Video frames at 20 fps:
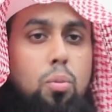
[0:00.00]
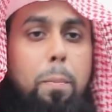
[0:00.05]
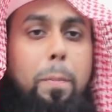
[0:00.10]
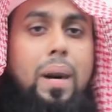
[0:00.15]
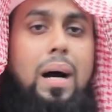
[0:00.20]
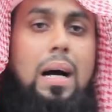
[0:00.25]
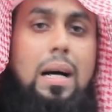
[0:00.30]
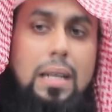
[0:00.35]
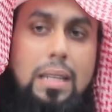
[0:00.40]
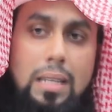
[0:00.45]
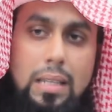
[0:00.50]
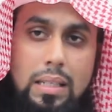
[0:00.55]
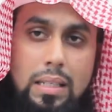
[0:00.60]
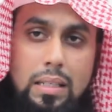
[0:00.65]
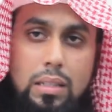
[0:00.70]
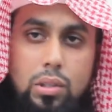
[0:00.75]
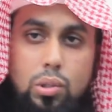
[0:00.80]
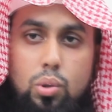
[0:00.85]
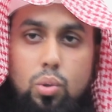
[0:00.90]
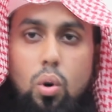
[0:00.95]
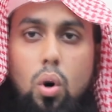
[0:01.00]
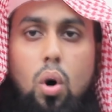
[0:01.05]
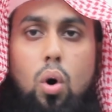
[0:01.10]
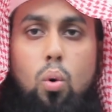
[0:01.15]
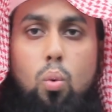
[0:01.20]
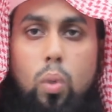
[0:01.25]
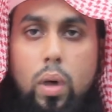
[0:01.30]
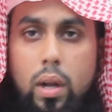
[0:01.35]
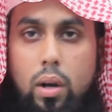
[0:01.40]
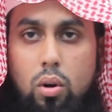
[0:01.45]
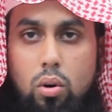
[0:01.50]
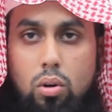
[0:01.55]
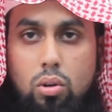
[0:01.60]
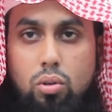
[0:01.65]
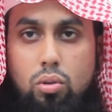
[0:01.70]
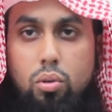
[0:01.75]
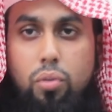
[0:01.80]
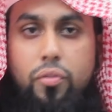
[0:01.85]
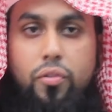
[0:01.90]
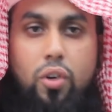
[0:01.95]
to pardon, to
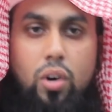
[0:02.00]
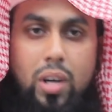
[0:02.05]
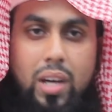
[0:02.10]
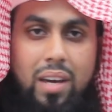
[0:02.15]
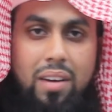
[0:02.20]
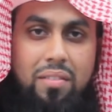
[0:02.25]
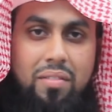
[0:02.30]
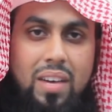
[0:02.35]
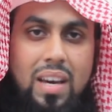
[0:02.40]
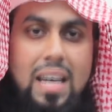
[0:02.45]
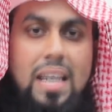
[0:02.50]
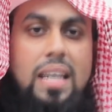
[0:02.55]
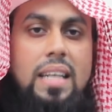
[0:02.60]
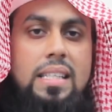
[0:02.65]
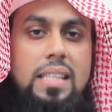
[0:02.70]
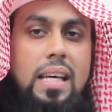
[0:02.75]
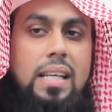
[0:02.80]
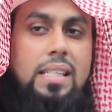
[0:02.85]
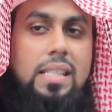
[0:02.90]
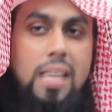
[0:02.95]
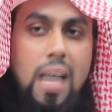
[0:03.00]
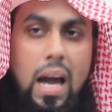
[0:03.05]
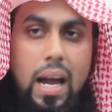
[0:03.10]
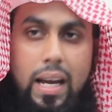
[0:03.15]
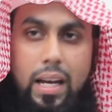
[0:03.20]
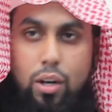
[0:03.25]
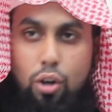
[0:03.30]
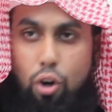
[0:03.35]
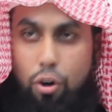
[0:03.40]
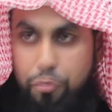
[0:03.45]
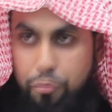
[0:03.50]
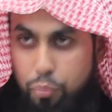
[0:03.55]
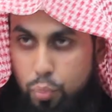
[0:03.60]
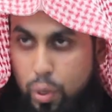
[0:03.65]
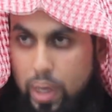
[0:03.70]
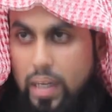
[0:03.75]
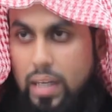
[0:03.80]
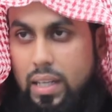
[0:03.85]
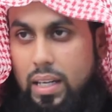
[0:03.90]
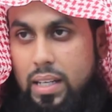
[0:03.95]
overlook, to forgive is a sign of
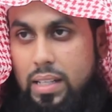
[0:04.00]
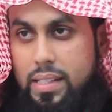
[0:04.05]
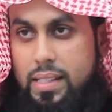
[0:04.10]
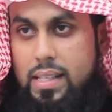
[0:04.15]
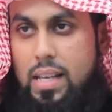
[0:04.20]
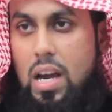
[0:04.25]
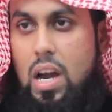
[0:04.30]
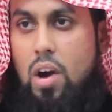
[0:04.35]
weakness.